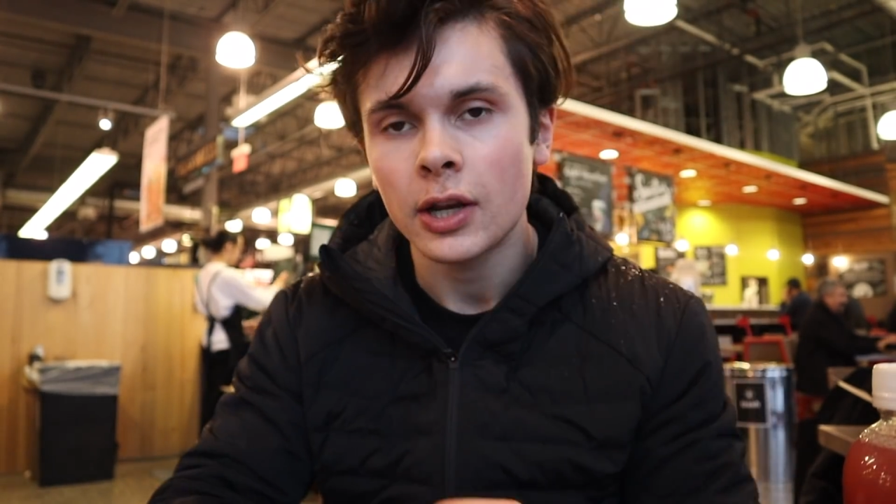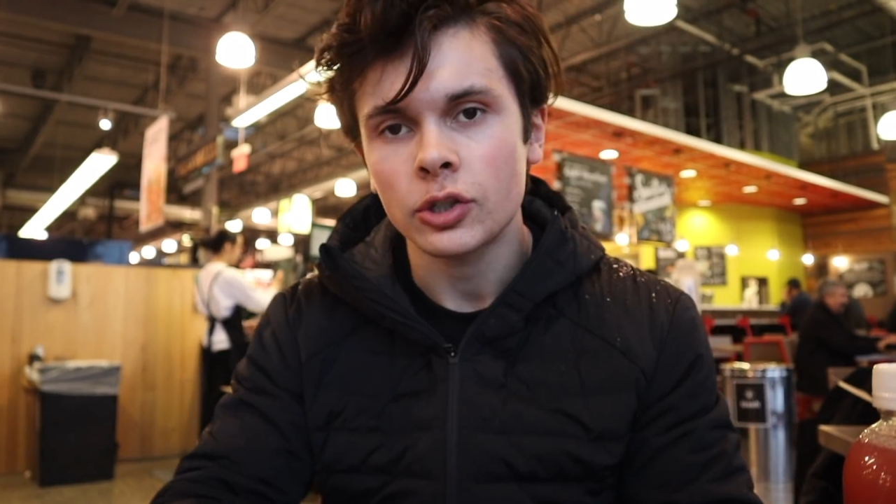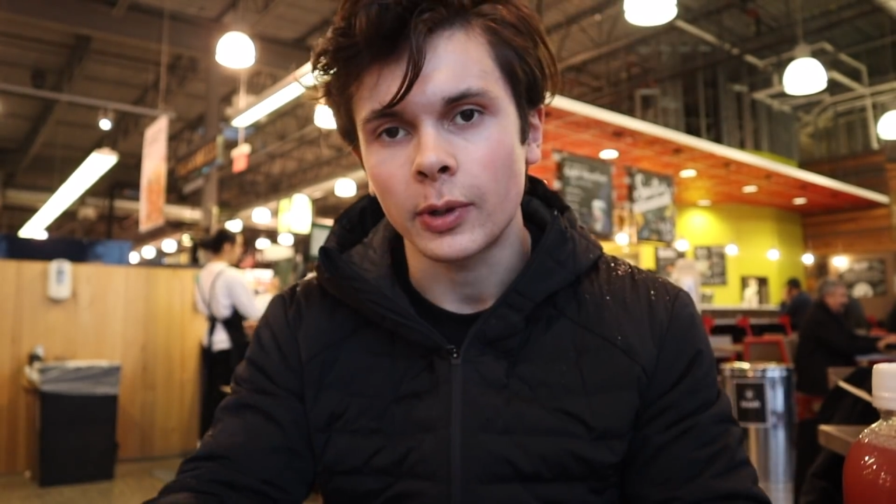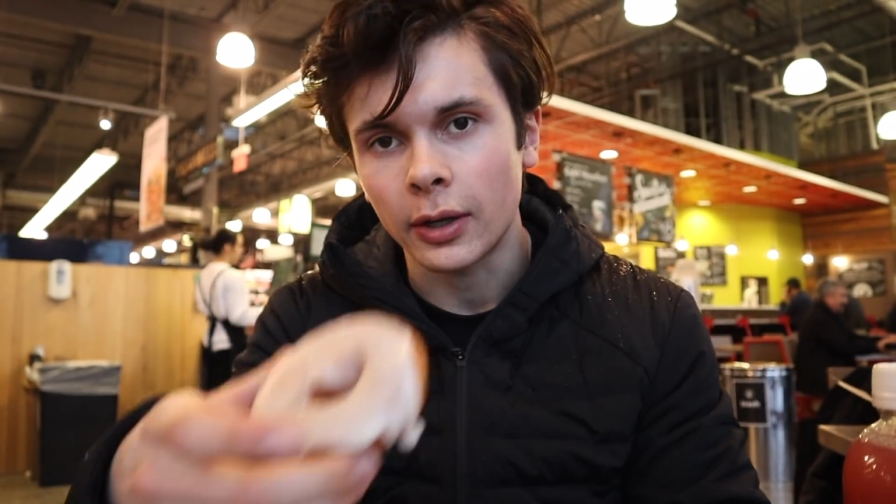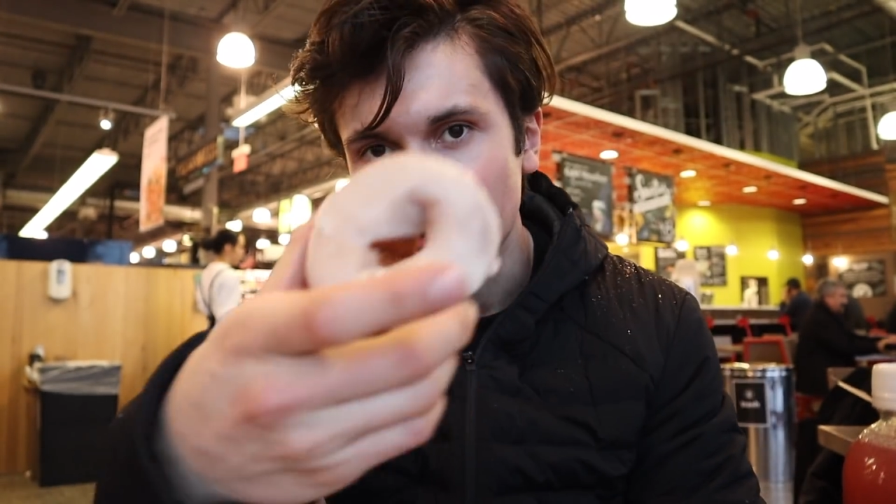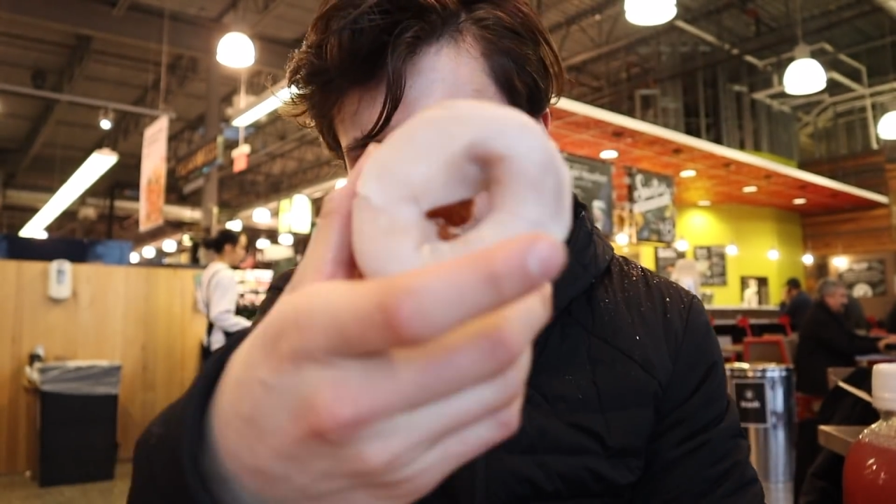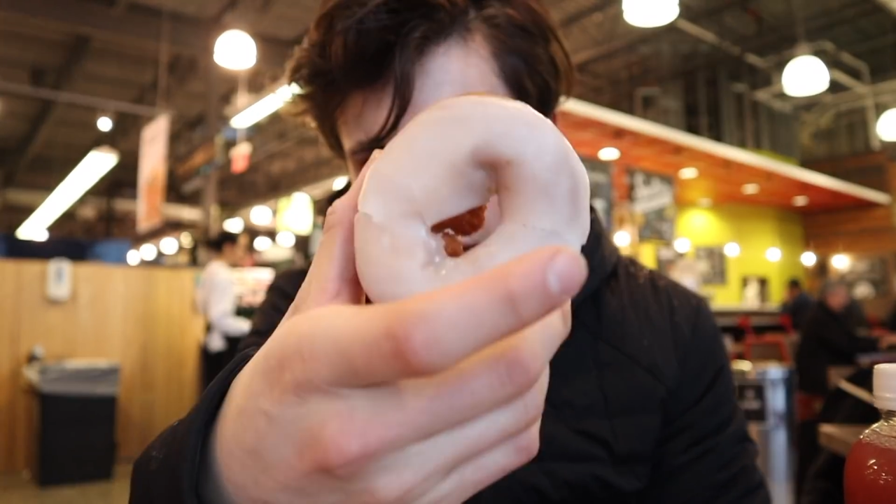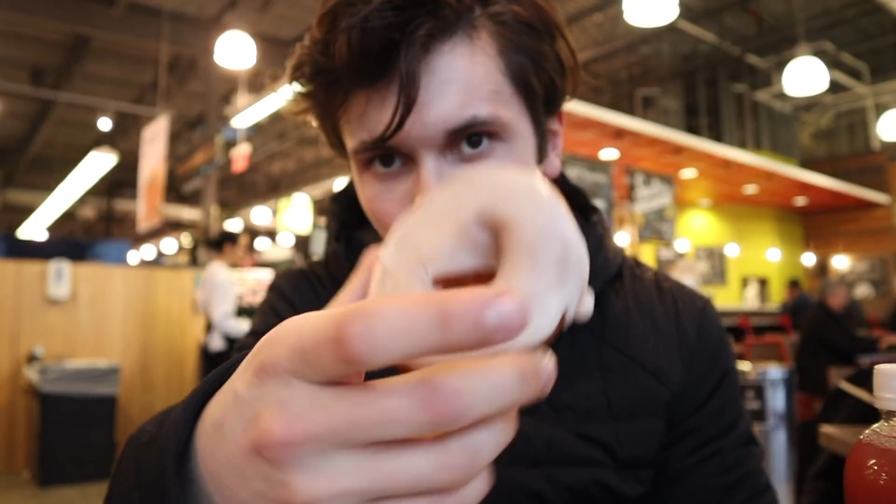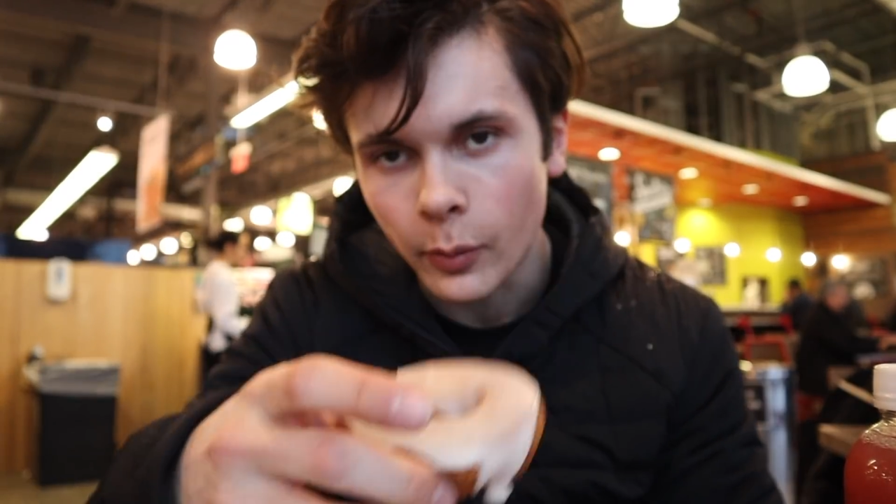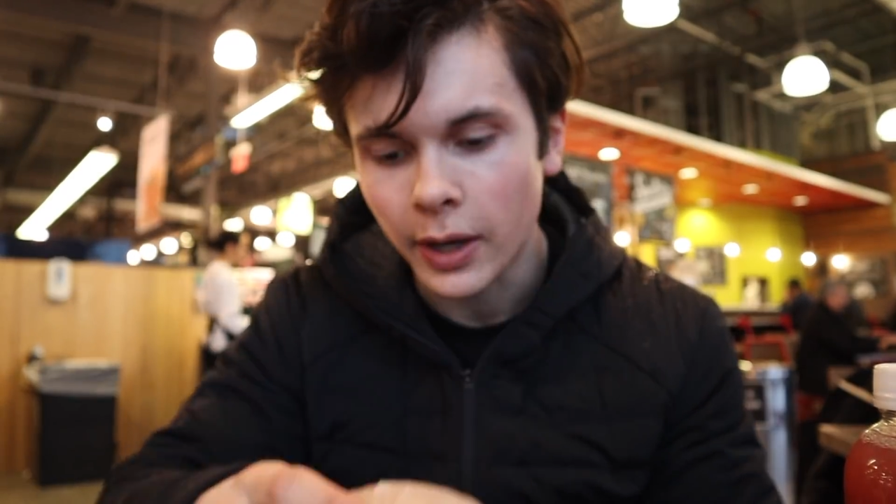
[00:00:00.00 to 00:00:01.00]
So we got the
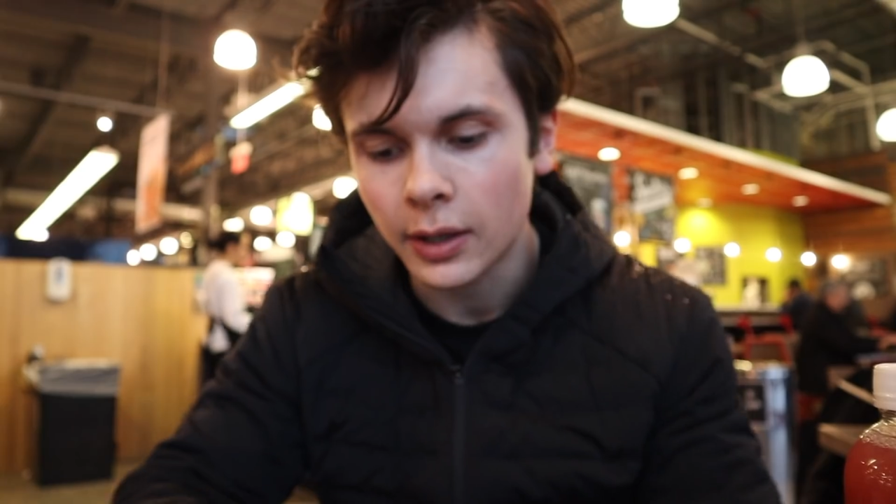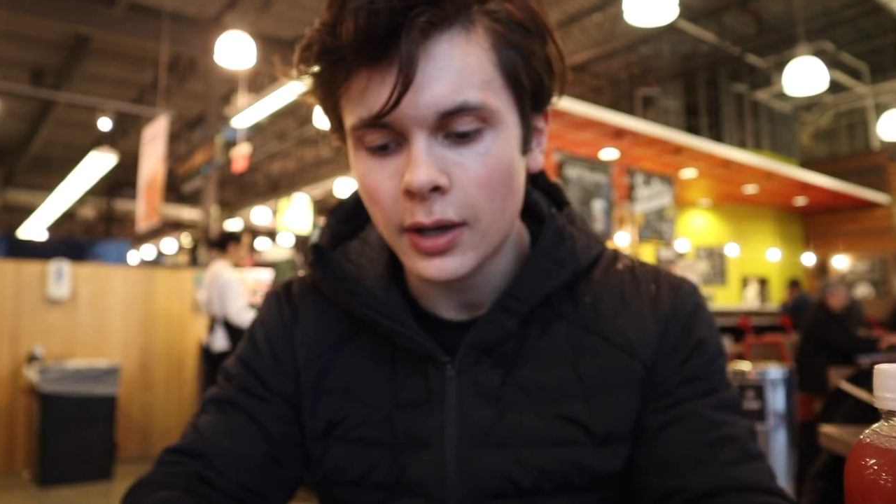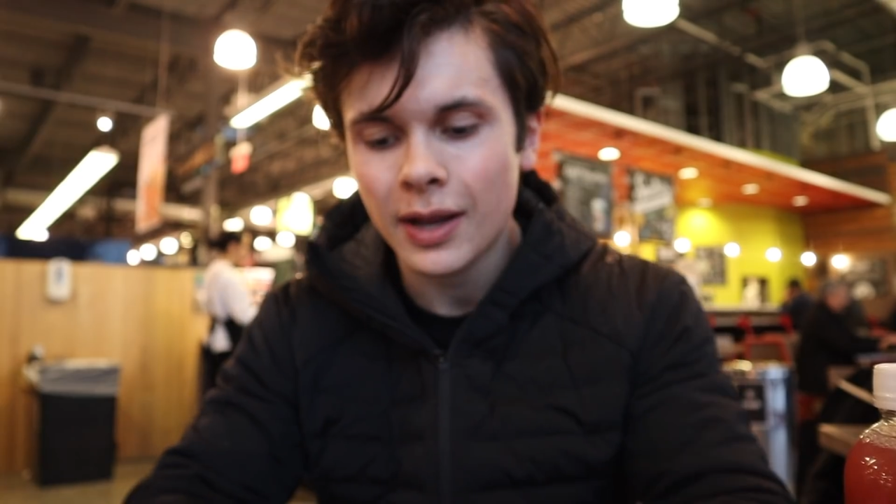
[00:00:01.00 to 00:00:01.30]
vanilla one.